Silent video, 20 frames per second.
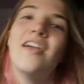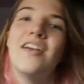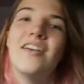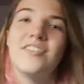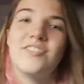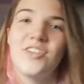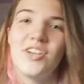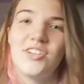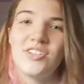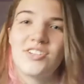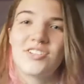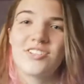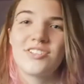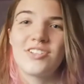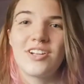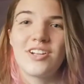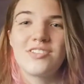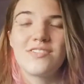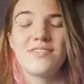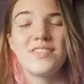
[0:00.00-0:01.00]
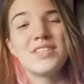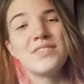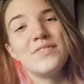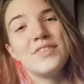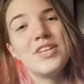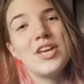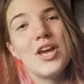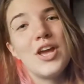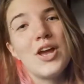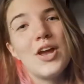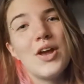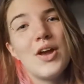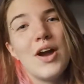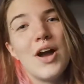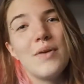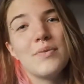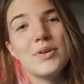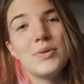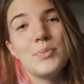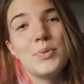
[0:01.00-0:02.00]
So just to start off this video,
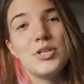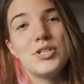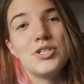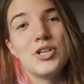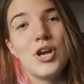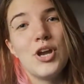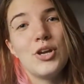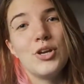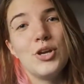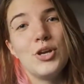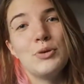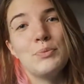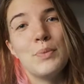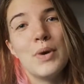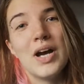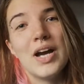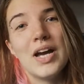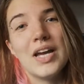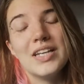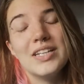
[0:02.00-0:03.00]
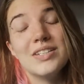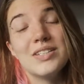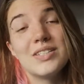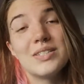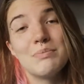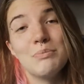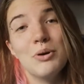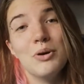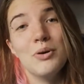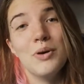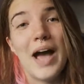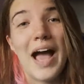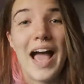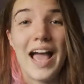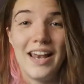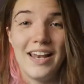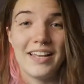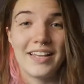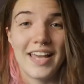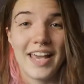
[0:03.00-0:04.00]
I'm going to be showing you my small
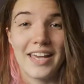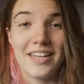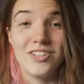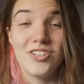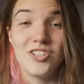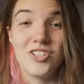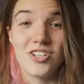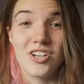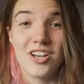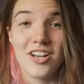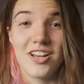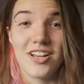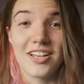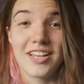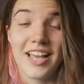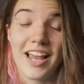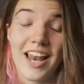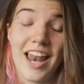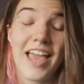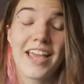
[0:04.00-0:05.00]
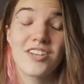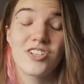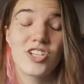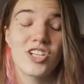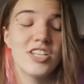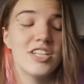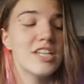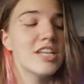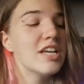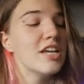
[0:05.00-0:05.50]
alocasia collection.